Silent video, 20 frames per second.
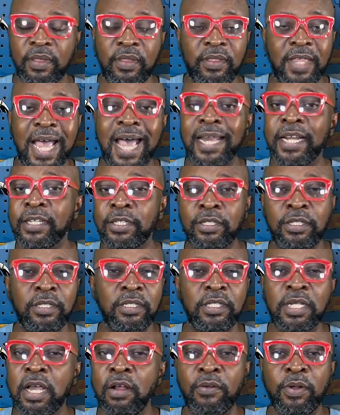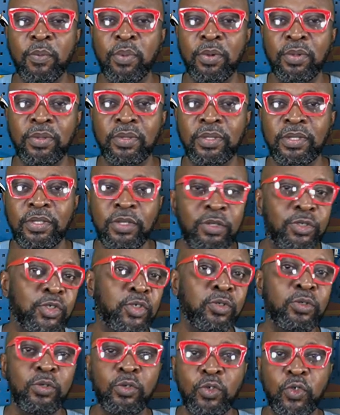That is terrible. You
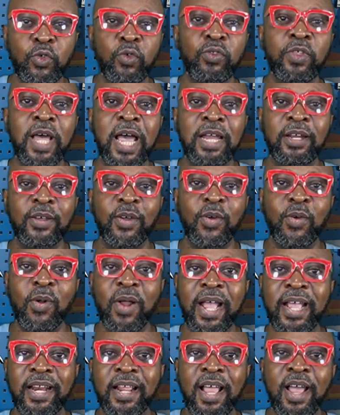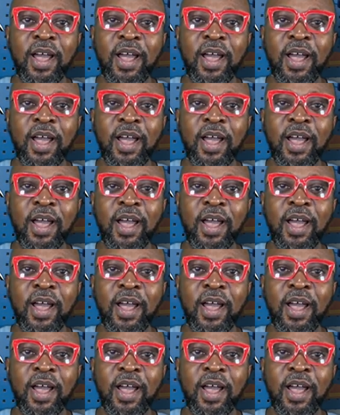shouldn't do that, all right?